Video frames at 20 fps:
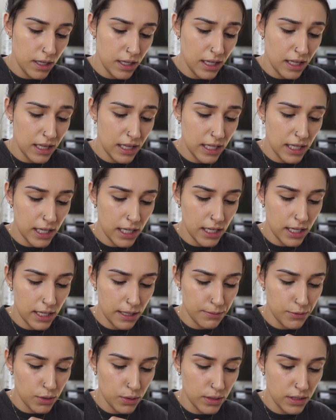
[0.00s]
clean.
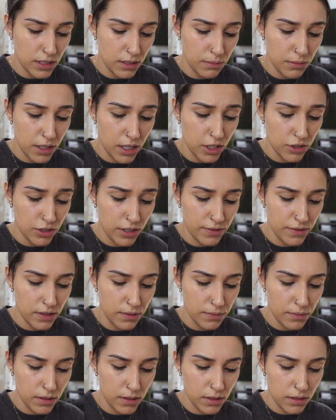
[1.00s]
I'm doing some laundry. I have
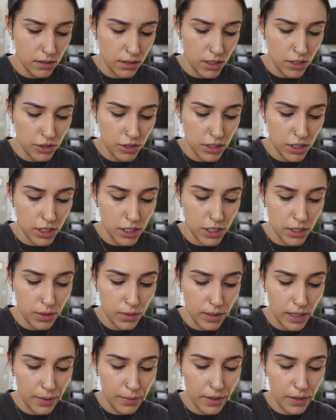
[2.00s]
some laundry to
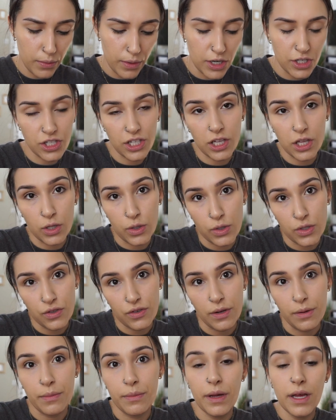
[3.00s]
do. I want to wash the clothes
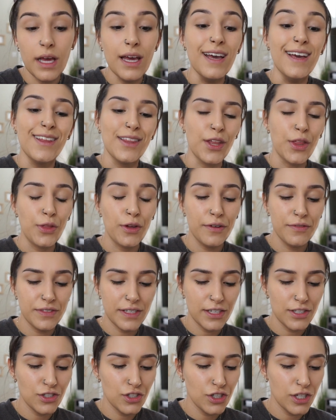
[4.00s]
from the thrift
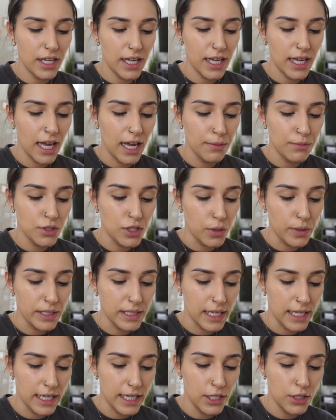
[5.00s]
yesterday. I'm so
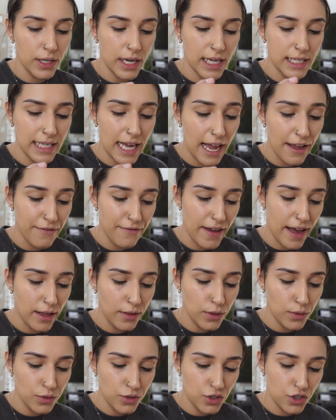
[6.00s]
excited, you guys. I
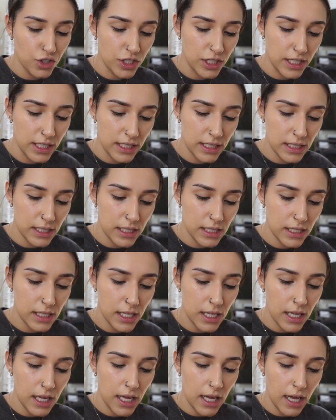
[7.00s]
found those jeans,
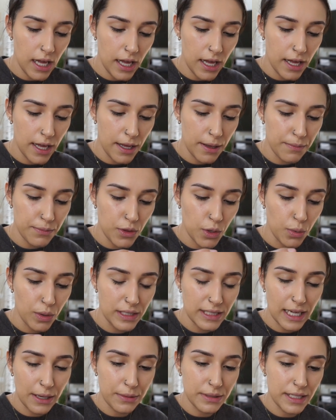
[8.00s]
the
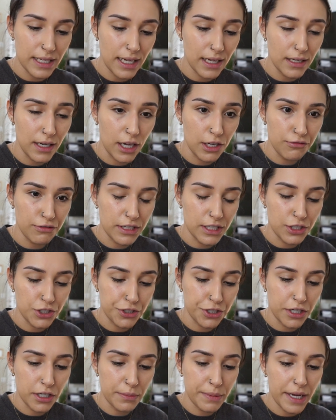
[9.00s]
ones I was like not really
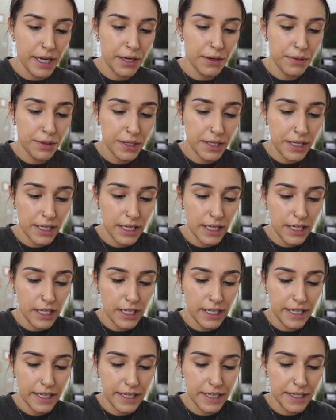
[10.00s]
sure about,
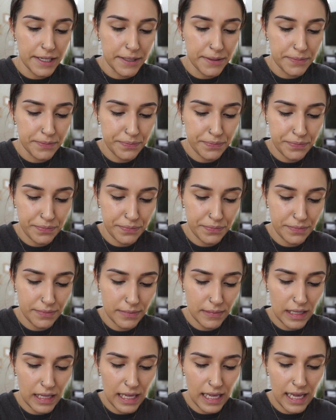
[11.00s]
and
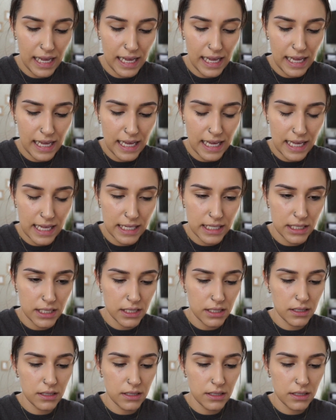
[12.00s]
oh,